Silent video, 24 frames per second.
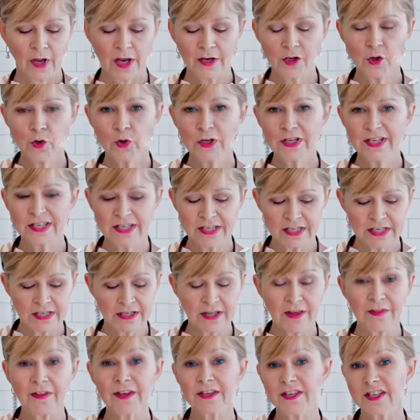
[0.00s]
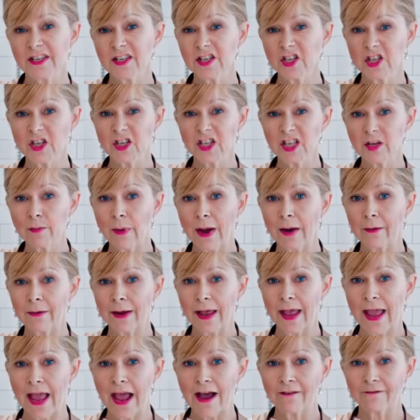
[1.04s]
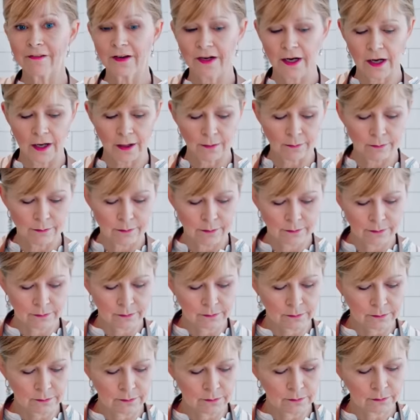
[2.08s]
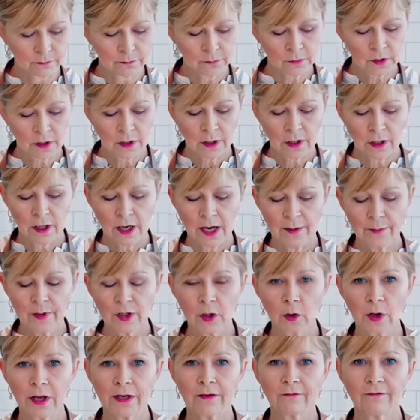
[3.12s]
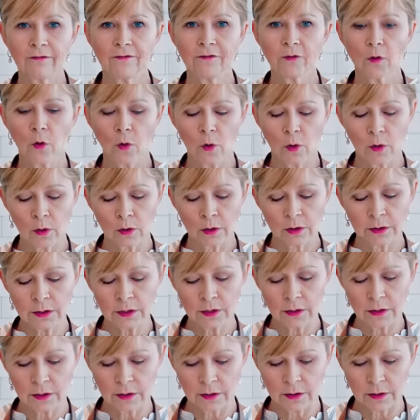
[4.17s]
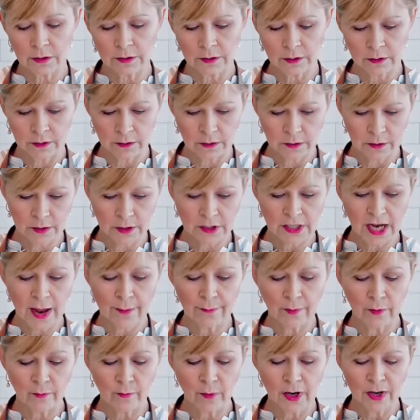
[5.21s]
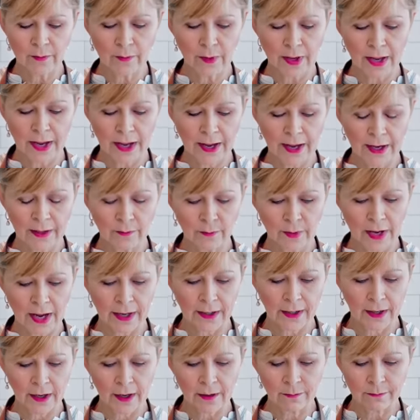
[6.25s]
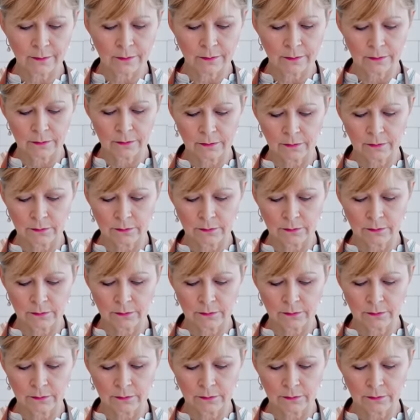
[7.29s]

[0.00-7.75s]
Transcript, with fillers: And you can see that this is just about a half a cup. I'm going to go ahead and fold the top of my bag back up.